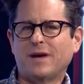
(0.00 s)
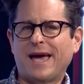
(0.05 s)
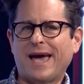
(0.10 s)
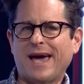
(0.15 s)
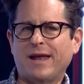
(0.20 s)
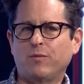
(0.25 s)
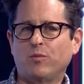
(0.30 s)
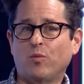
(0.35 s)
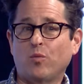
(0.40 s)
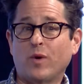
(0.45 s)

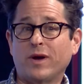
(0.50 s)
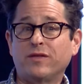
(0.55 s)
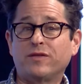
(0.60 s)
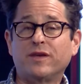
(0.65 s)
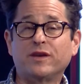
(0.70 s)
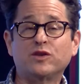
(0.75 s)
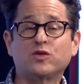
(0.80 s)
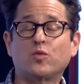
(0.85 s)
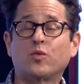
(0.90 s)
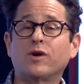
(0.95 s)
and when
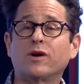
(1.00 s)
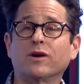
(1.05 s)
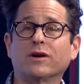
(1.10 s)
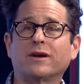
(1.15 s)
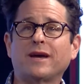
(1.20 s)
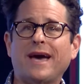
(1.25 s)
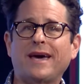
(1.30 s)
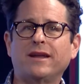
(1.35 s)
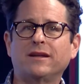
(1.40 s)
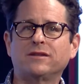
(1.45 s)
things
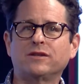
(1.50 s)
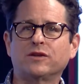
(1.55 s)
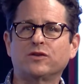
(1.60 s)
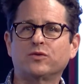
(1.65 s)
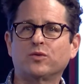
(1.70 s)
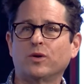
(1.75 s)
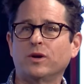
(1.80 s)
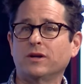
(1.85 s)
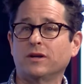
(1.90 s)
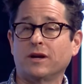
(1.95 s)
work and it's
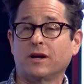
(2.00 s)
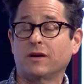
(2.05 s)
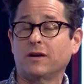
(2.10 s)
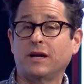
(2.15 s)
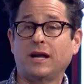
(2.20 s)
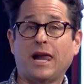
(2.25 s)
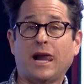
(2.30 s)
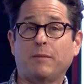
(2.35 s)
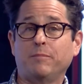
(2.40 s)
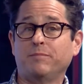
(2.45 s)

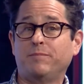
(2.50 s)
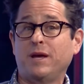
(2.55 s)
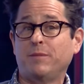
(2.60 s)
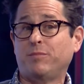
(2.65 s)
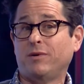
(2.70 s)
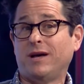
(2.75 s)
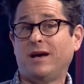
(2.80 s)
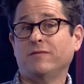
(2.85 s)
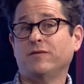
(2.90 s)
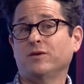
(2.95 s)
extraordinary and
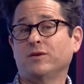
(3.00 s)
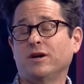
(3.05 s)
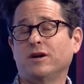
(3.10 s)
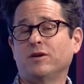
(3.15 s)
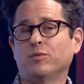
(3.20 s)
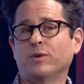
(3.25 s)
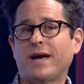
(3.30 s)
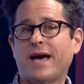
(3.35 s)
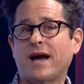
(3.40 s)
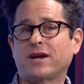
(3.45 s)
people have a,
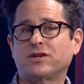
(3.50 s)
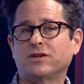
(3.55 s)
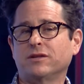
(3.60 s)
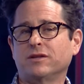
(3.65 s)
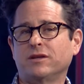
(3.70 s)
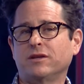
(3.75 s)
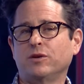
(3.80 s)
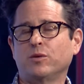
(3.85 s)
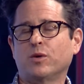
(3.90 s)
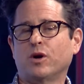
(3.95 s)
a,
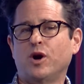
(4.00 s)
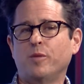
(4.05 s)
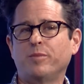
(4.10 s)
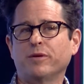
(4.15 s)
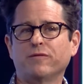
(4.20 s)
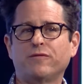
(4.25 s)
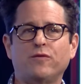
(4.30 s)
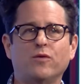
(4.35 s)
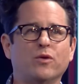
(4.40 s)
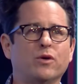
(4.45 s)
reaction that you were
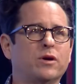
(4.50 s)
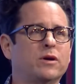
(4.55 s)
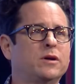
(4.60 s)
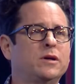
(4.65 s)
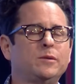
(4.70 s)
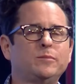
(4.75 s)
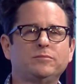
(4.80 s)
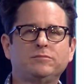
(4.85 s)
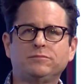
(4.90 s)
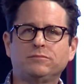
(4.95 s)
hoping for,
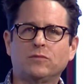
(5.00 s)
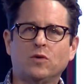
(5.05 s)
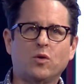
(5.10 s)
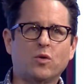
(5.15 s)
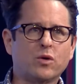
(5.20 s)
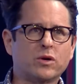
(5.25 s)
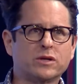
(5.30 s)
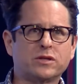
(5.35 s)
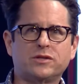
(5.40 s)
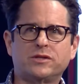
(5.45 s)

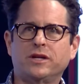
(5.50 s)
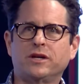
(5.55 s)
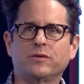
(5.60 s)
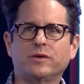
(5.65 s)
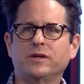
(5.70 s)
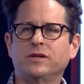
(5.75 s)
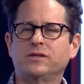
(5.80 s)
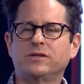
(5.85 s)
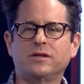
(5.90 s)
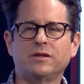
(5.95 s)
or a
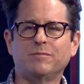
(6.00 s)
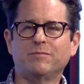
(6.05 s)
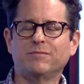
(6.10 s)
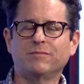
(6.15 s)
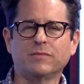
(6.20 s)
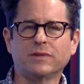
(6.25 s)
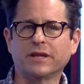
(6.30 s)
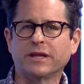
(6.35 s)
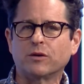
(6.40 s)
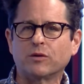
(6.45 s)
series that
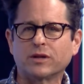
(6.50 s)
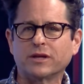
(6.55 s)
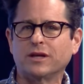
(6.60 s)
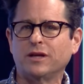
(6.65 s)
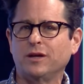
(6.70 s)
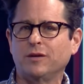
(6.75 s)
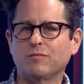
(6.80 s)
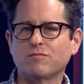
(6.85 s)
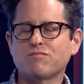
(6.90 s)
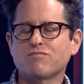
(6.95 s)

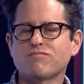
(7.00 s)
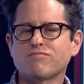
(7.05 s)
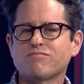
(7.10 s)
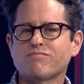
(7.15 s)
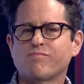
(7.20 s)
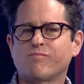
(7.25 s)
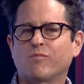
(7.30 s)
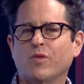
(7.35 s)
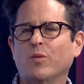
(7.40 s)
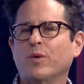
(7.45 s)
literally,
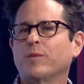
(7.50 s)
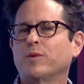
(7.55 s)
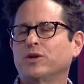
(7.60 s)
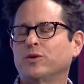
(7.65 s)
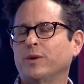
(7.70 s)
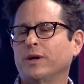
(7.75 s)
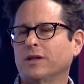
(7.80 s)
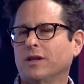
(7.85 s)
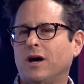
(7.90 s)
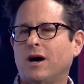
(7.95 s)
when we were
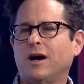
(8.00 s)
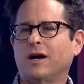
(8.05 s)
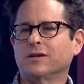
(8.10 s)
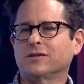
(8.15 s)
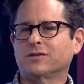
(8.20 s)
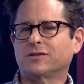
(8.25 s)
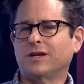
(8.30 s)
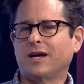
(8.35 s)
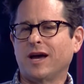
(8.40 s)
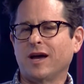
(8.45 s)
doing
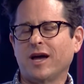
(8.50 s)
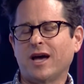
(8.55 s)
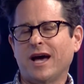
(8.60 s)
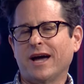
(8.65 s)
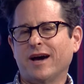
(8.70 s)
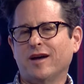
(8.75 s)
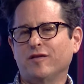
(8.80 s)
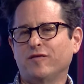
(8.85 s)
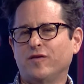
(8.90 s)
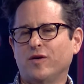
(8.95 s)
Lost, I, I
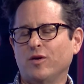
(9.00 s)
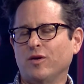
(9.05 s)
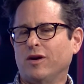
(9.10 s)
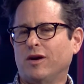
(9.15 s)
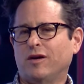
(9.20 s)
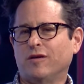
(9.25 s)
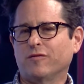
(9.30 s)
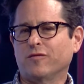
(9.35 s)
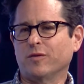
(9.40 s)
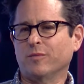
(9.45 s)
got a phone
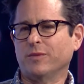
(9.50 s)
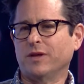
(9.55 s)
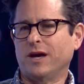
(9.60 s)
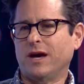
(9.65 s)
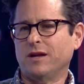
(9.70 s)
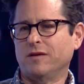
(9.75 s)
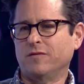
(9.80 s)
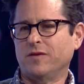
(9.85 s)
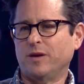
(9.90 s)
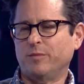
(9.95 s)
call from the
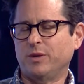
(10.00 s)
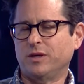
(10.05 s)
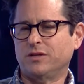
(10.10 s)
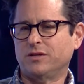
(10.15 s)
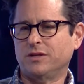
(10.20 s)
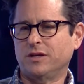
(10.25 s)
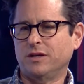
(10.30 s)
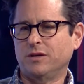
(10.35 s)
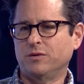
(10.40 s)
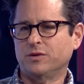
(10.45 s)
head of
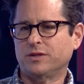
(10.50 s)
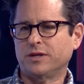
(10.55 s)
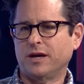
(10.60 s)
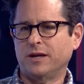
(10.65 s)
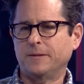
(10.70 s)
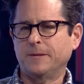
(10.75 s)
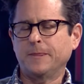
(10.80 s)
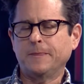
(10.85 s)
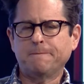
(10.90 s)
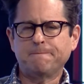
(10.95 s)
ABC who
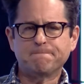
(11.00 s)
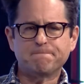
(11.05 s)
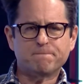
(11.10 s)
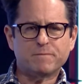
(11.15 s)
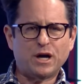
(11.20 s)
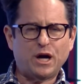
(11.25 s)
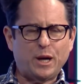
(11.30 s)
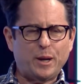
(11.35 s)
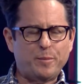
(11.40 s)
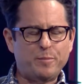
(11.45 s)
said,
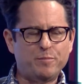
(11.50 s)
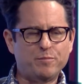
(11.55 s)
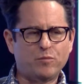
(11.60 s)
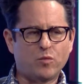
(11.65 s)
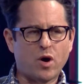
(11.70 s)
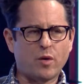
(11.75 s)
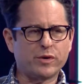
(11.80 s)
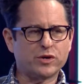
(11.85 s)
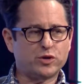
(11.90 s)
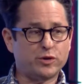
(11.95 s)
um,
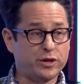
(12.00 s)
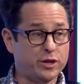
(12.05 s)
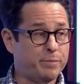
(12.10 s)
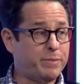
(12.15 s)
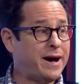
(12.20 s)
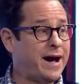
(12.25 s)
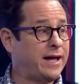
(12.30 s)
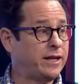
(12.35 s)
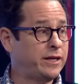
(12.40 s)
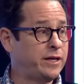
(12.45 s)
while we were shooting the
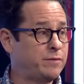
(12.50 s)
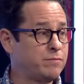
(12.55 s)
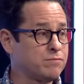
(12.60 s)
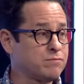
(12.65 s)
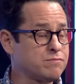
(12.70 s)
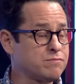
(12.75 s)
pilot,